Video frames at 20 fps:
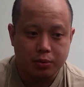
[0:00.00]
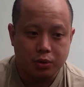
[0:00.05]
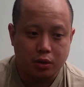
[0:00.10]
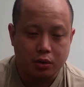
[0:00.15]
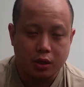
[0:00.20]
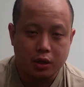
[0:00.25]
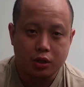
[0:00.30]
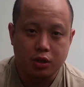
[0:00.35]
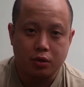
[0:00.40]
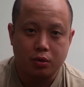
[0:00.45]
So
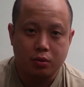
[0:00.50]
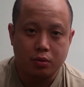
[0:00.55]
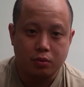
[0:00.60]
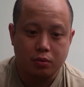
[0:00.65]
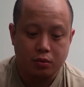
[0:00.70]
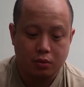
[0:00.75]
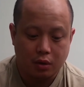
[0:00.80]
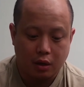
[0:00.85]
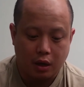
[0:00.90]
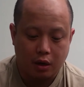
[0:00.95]
unless you
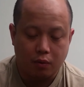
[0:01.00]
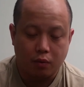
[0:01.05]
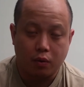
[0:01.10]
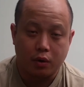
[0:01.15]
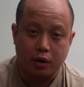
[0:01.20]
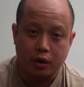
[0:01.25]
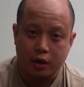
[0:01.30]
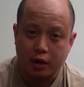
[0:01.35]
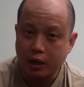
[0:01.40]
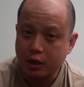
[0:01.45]

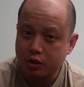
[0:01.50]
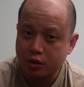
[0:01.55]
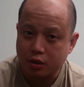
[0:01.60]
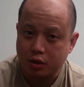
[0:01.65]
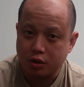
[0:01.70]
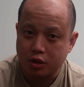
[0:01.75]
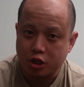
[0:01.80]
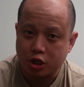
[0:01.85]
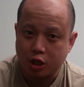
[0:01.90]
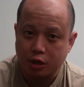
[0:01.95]
were in an
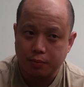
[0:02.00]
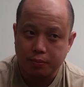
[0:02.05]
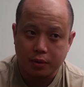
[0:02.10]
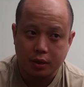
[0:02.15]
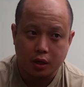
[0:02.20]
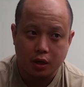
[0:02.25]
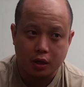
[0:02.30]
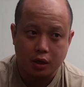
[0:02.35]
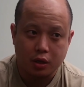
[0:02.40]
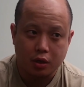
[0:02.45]

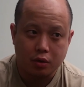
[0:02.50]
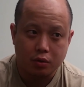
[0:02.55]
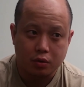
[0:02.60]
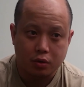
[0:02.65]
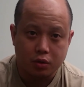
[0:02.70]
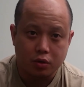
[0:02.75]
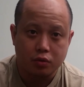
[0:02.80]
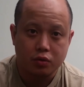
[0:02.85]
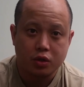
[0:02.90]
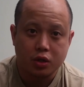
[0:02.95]
externship and you
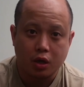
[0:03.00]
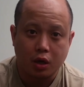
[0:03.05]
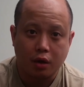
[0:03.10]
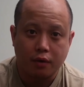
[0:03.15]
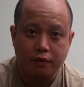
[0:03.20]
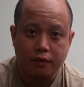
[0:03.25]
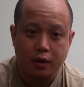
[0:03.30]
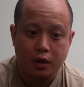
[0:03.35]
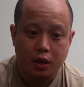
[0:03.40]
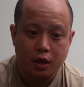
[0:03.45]
could do stuff,